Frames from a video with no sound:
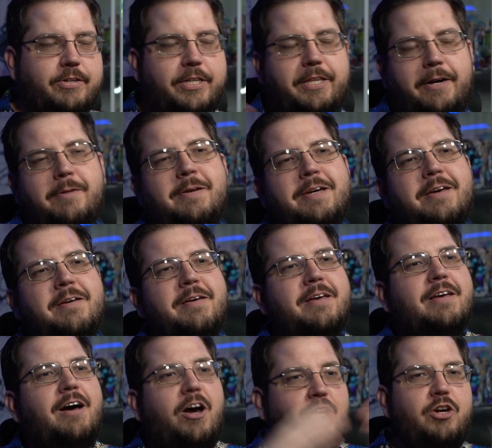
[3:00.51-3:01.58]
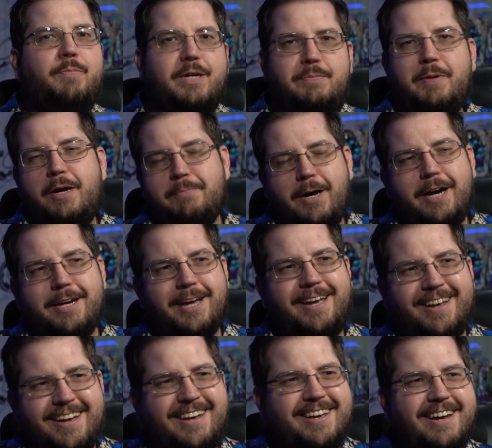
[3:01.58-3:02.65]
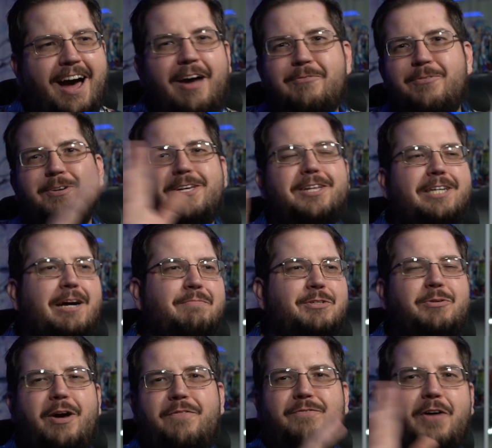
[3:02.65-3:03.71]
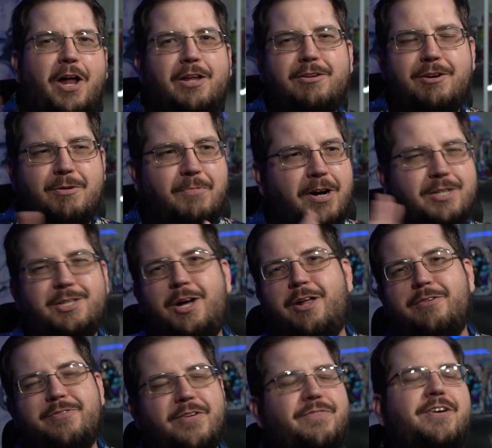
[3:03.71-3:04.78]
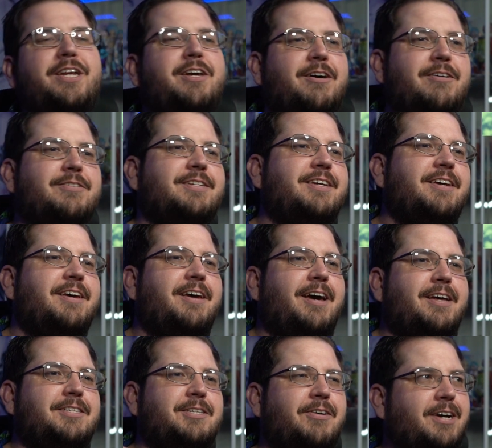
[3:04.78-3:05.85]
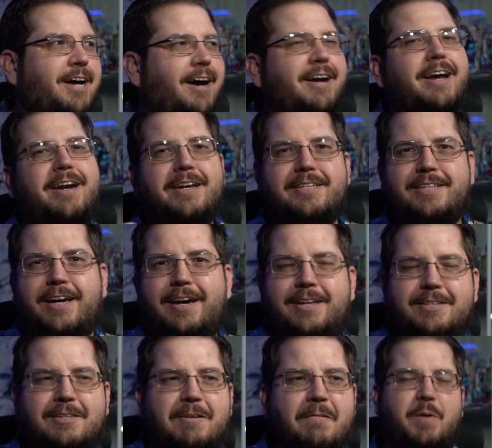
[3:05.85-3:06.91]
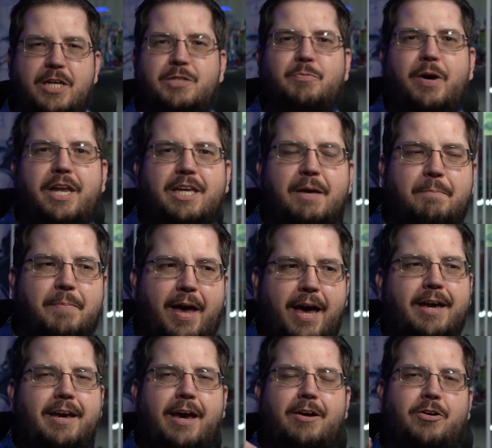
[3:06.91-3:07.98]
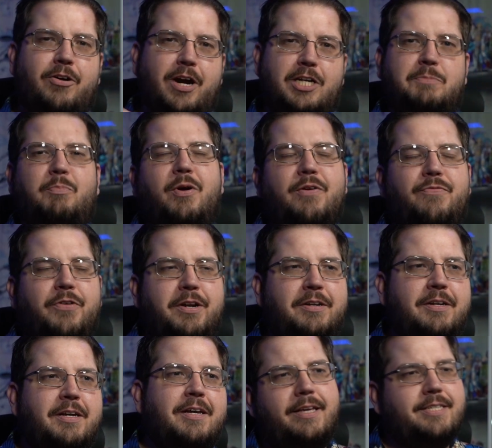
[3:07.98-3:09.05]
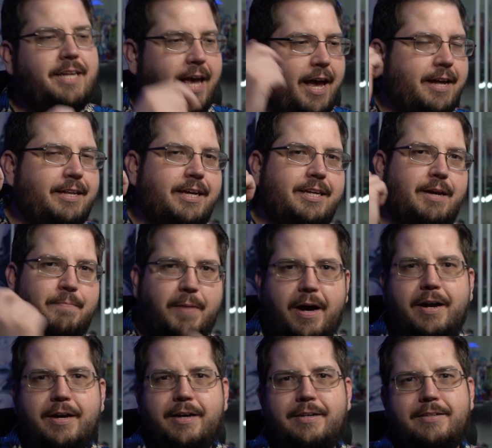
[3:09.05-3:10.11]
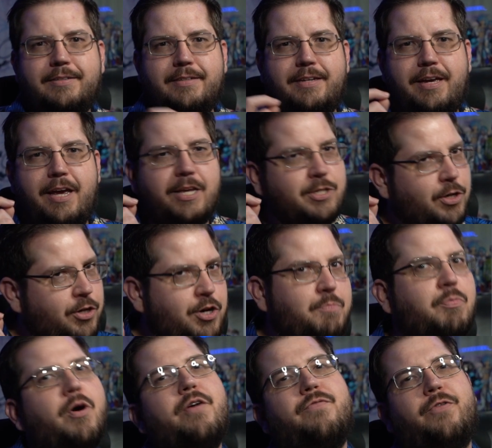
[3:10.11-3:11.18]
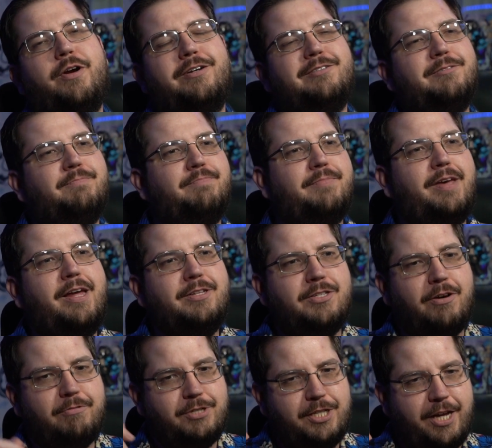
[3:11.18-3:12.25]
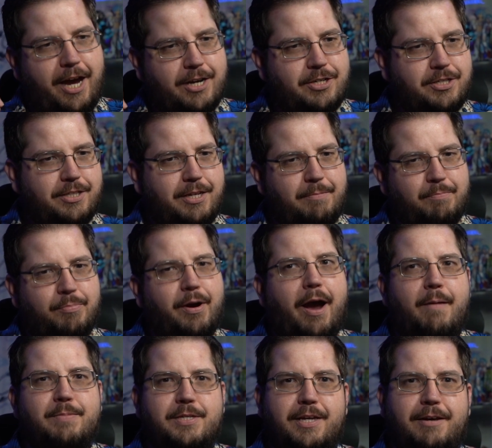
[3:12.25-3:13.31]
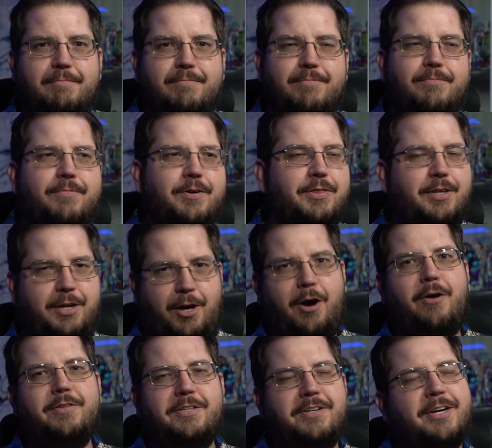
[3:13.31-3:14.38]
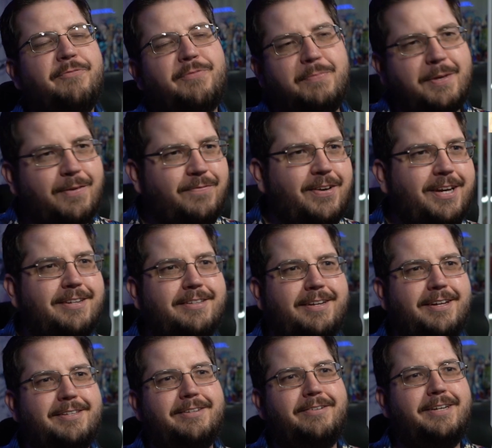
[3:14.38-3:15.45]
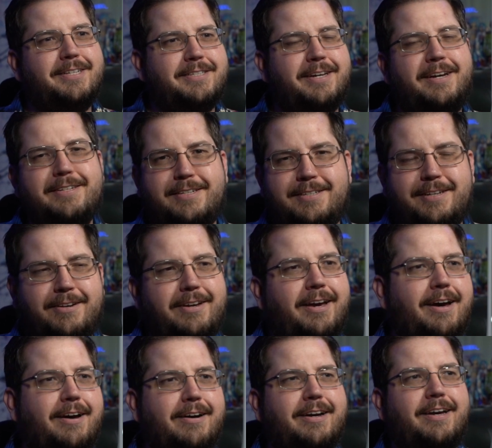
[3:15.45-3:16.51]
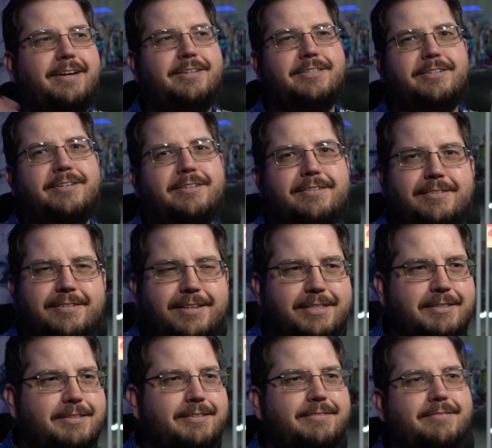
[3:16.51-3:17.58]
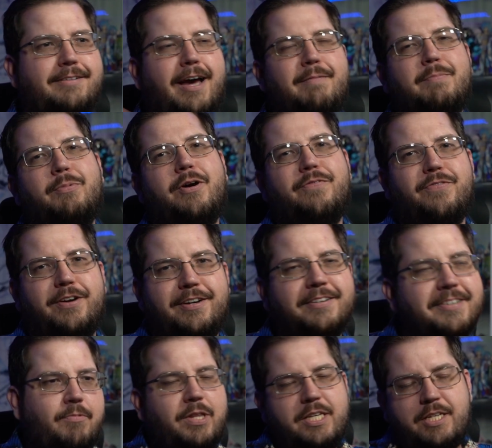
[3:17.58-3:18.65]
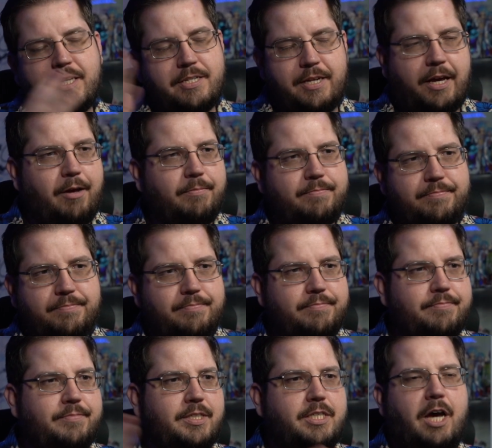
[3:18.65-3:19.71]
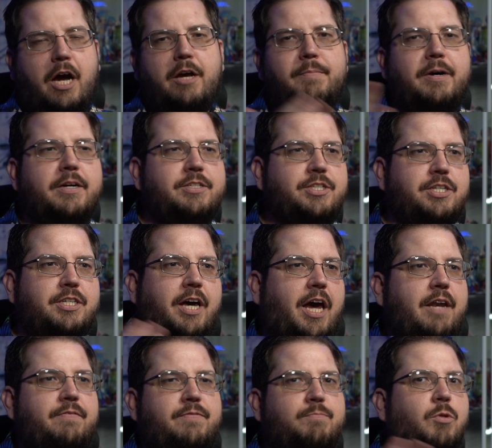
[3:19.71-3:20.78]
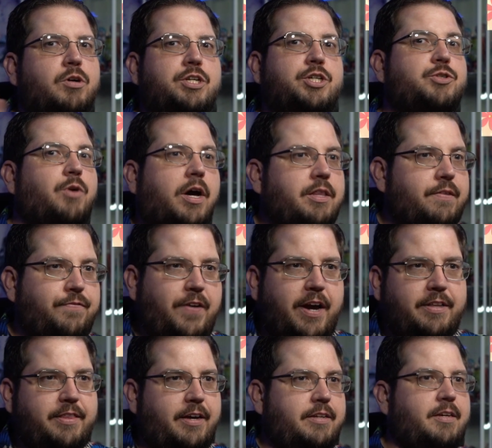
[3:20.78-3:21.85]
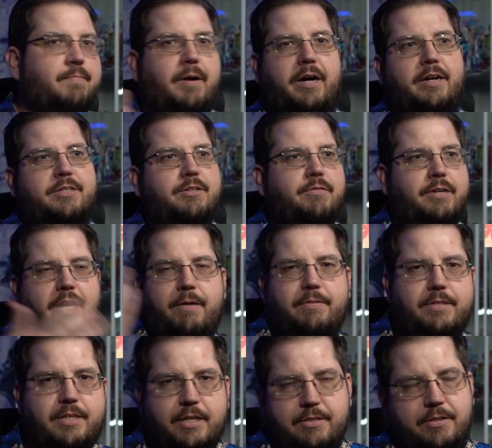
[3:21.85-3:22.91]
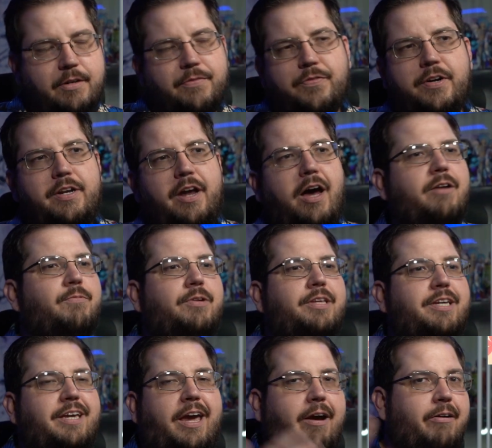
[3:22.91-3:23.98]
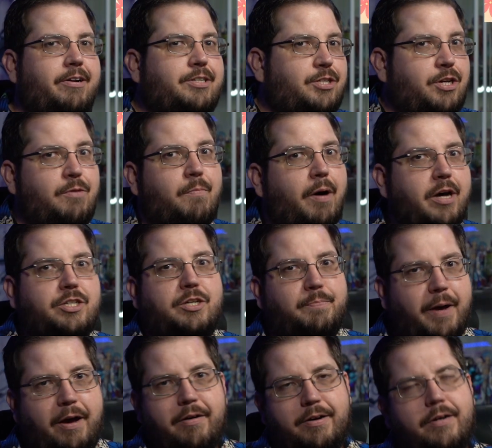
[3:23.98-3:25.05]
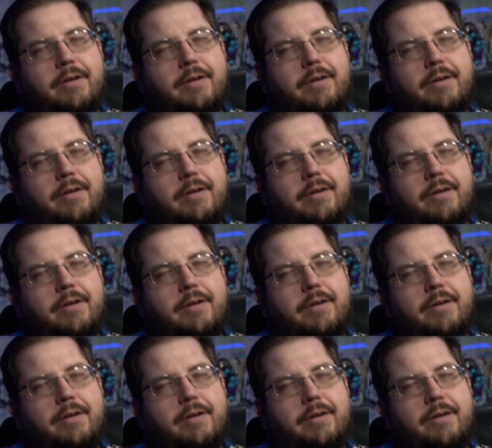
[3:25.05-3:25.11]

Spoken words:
right there. "You must be Yamada. I really look up to you. I follow you and watch all of your videos." And so Akane decides best way to get back at her ex-boyfriend is to act like Yamada is her new boyfriend. And so she actually bribes him with the code that you get from the event. And so he decides to say, "Yeah, okay, sure. I'm her boyfriend." Well, this doesn't help. Takuma is just kind of more distraught the fact that Yamada is going out with his ex-girlfriend, not really caring too much about